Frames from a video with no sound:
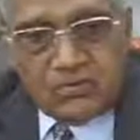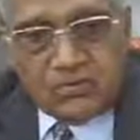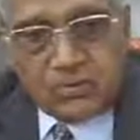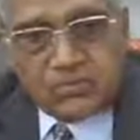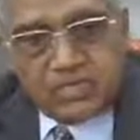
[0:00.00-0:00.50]

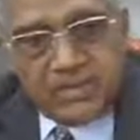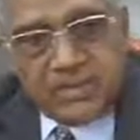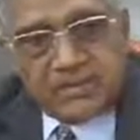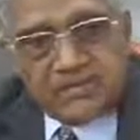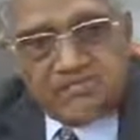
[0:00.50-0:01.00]
who
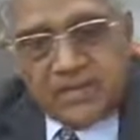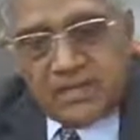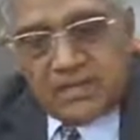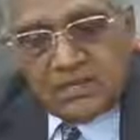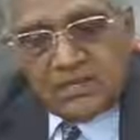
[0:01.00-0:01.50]
said,
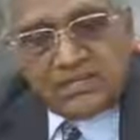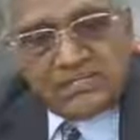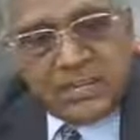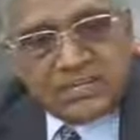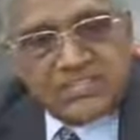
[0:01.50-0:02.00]

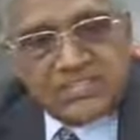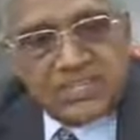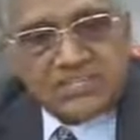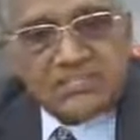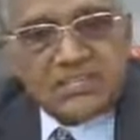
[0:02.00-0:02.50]

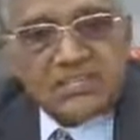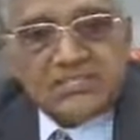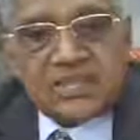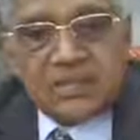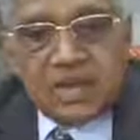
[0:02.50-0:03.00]
statistics
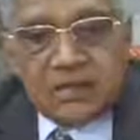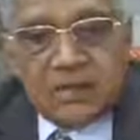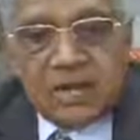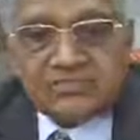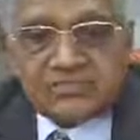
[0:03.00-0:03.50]
is the
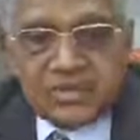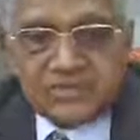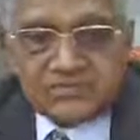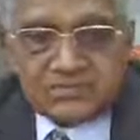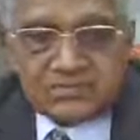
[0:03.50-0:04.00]
grammar of
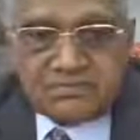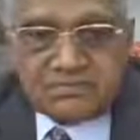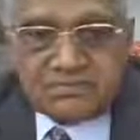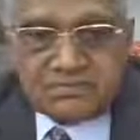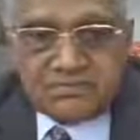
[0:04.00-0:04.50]
science.
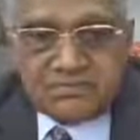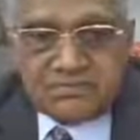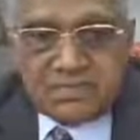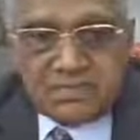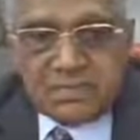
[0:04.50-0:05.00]

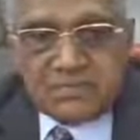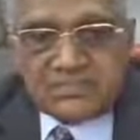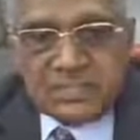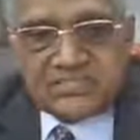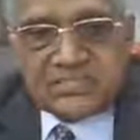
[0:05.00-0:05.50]

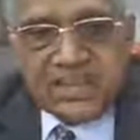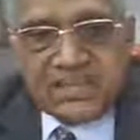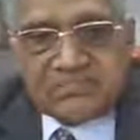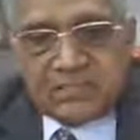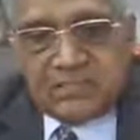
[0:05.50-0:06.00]
Just
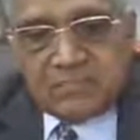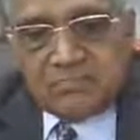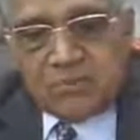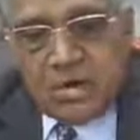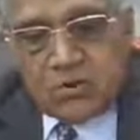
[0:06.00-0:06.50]
as
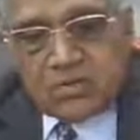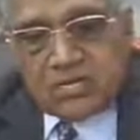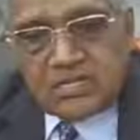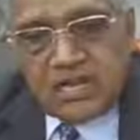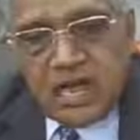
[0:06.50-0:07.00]

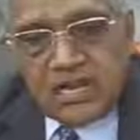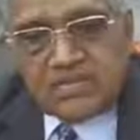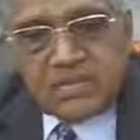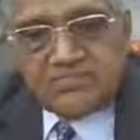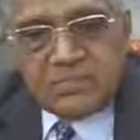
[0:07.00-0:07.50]
without the
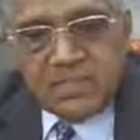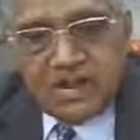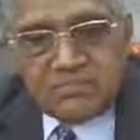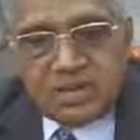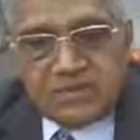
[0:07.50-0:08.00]
knowledge of the
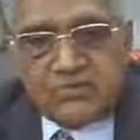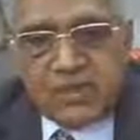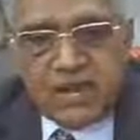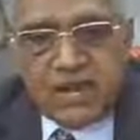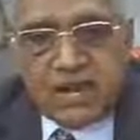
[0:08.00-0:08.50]
grammar you
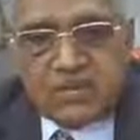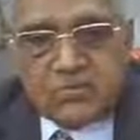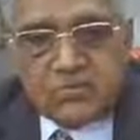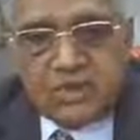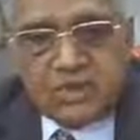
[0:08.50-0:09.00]
cannot
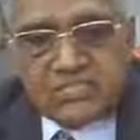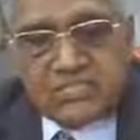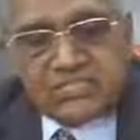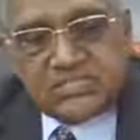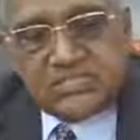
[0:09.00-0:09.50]
do any
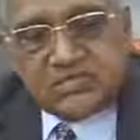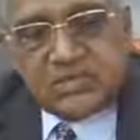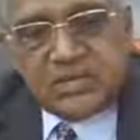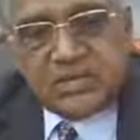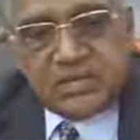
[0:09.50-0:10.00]
justice to
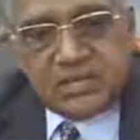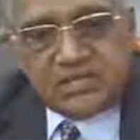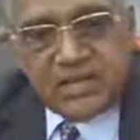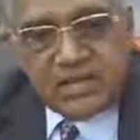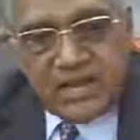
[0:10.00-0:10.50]

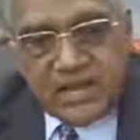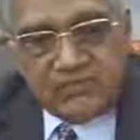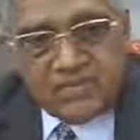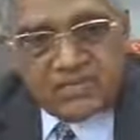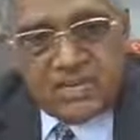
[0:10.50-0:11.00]
a
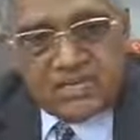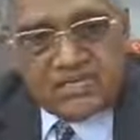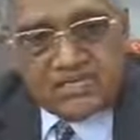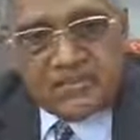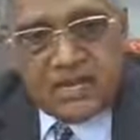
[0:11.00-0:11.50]
language,
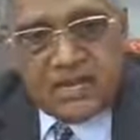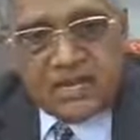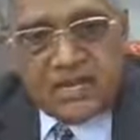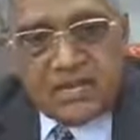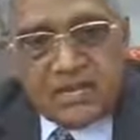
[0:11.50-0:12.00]

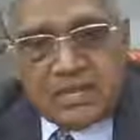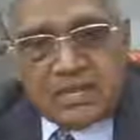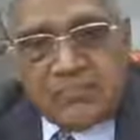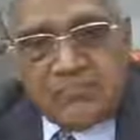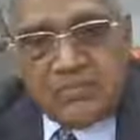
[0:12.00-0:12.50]
similarly,
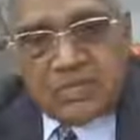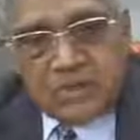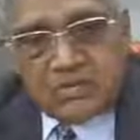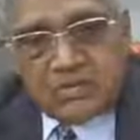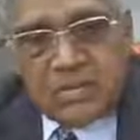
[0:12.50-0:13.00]

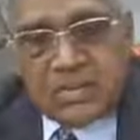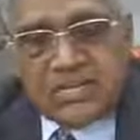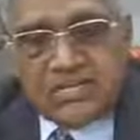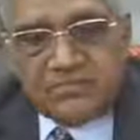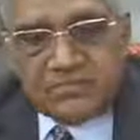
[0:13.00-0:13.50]
without
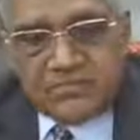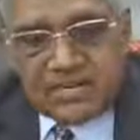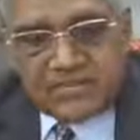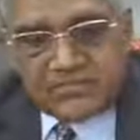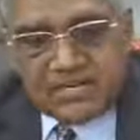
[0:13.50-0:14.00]
knowledge of
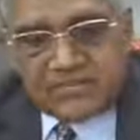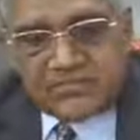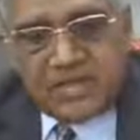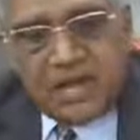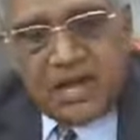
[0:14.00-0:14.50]

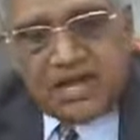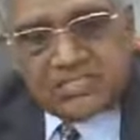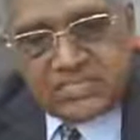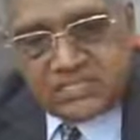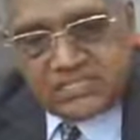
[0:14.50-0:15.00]
statistics or
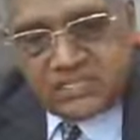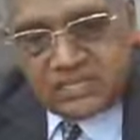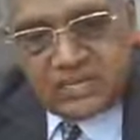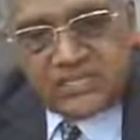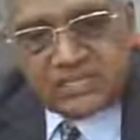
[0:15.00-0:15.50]

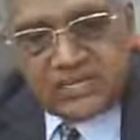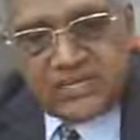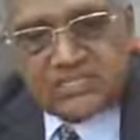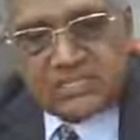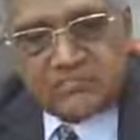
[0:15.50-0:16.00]
statistical
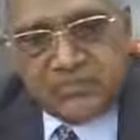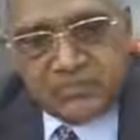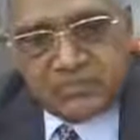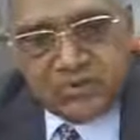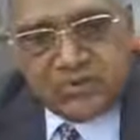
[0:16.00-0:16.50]
methods and
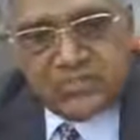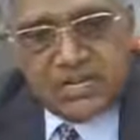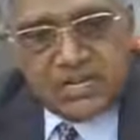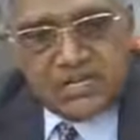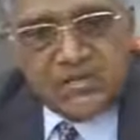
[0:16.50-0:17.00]
principles,
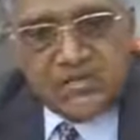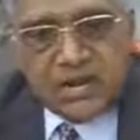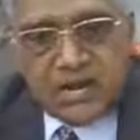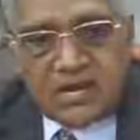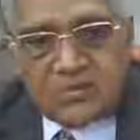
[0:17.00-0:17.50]
you
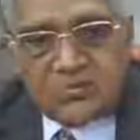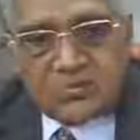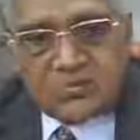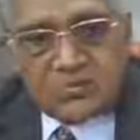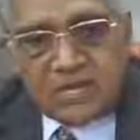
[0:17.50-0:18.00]
cannot
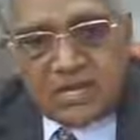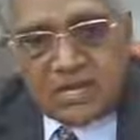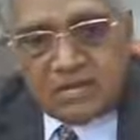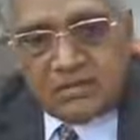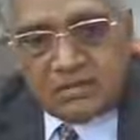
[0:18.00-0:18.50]
do
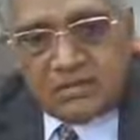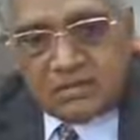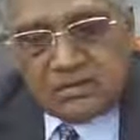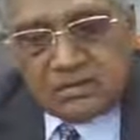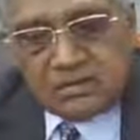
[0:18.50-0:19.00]

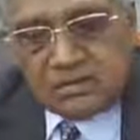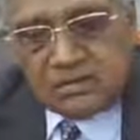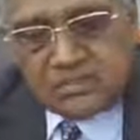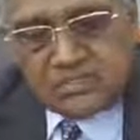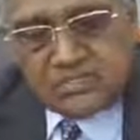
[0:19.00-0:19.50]

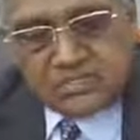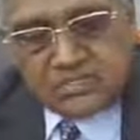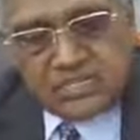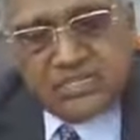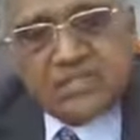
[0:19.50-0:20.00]

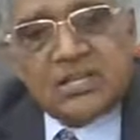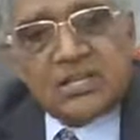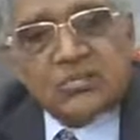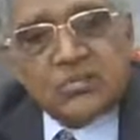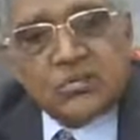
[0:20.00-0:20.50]
justice
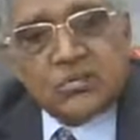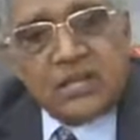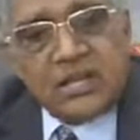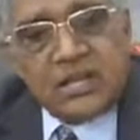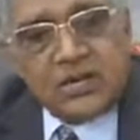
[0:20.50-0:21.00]
to
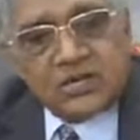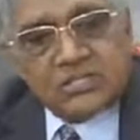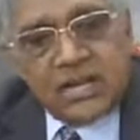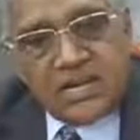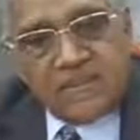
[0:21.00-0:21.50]
your
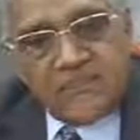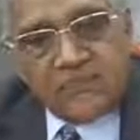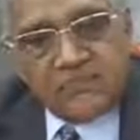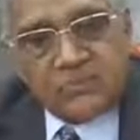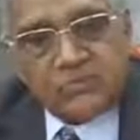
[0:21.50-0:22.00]

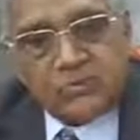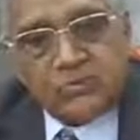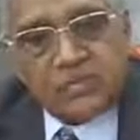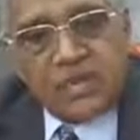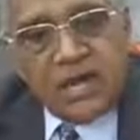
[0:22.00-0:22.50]
scientific
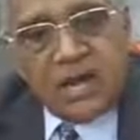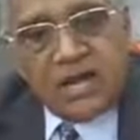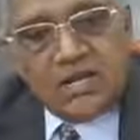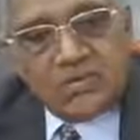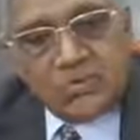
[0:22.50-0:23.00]
pursuit
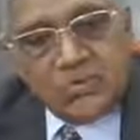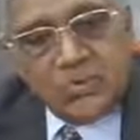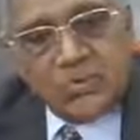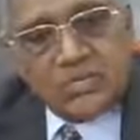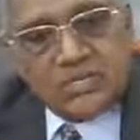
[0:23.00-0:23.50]
or to
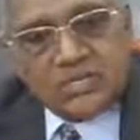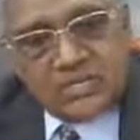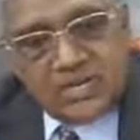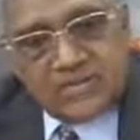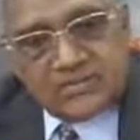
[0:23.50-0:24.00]
your
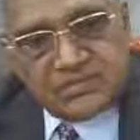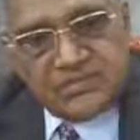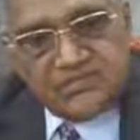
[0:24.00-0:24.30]
studies.